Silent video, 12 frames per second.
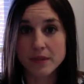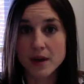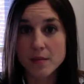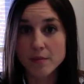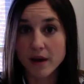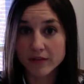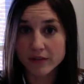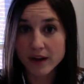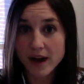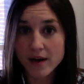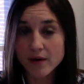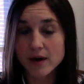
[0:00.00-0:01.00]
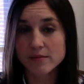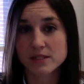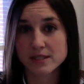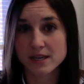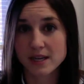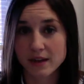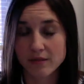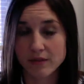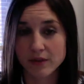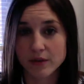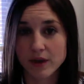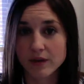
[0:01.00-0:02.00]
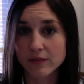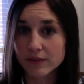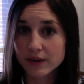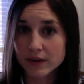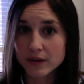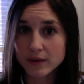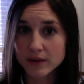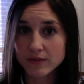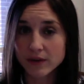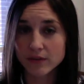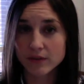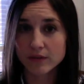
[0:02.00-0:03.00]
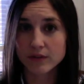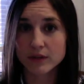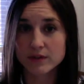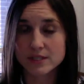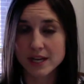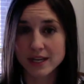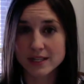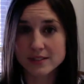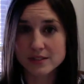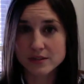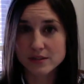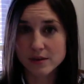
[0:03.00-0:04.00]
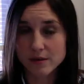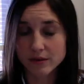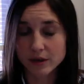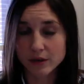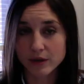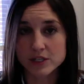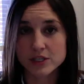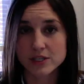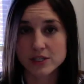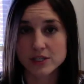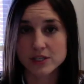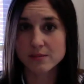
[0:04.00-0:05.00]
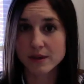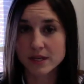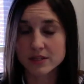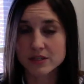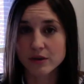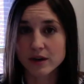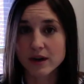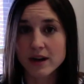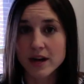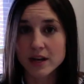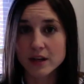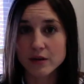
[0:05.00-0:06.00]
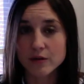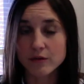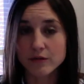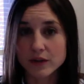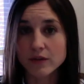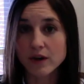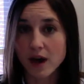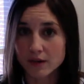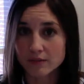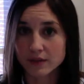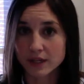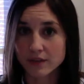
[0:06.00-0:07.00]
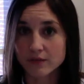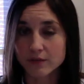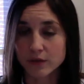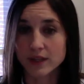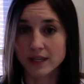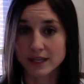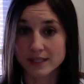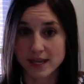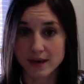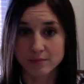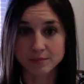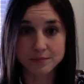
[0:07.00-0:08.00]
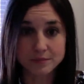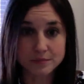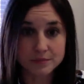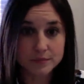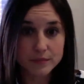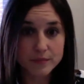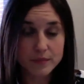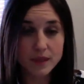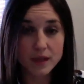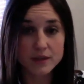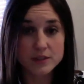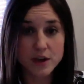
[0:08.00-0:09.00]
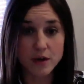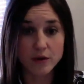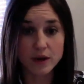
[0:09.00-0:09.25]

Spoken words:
But for now, I'm just going to give you a very brief overview to answer some of your questions to make sure you feel confident for the exam. So